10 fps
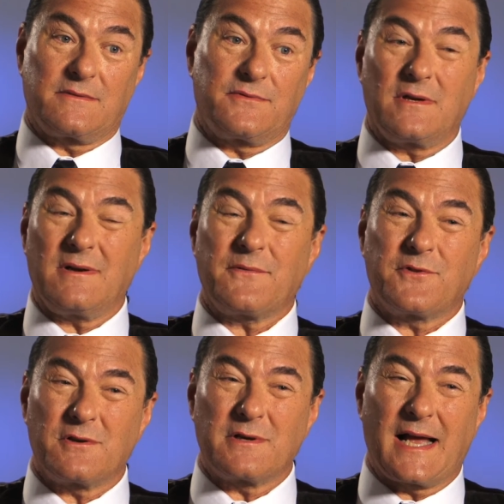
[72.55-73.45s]
If you don't have
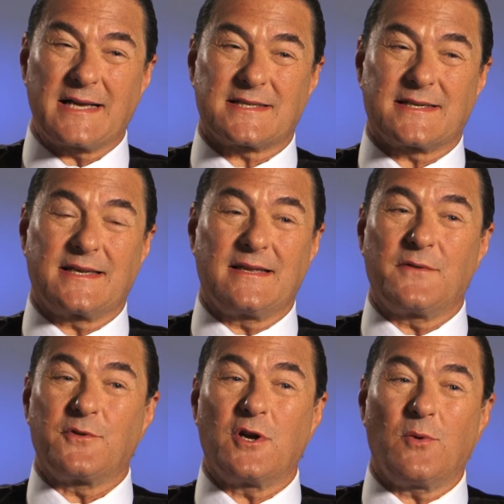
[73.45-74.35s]
curiosity,
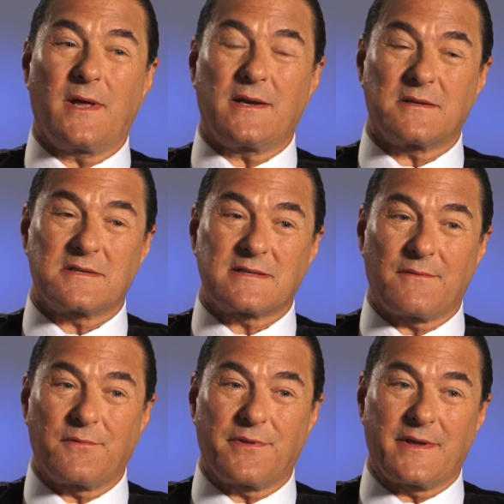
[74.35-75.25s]
if you don't want to
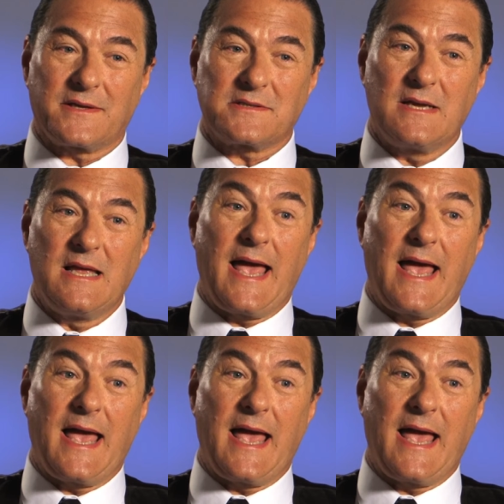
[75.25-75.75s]
discover things,